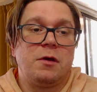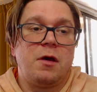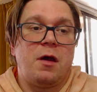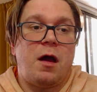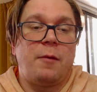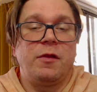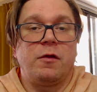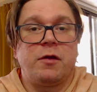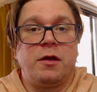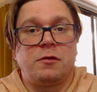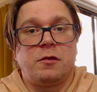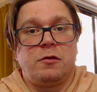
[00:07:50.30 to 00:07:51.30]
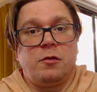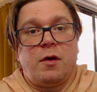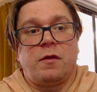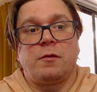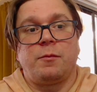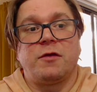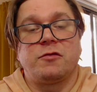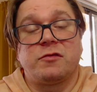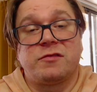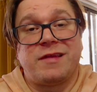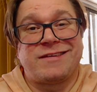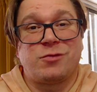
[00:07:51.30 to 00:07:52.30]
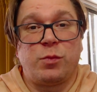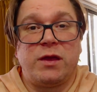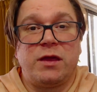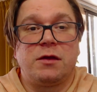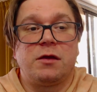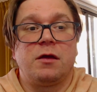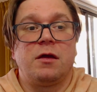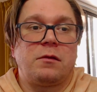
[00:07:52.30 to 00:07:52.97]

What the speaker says: I'll be looking to do other puzzles next week,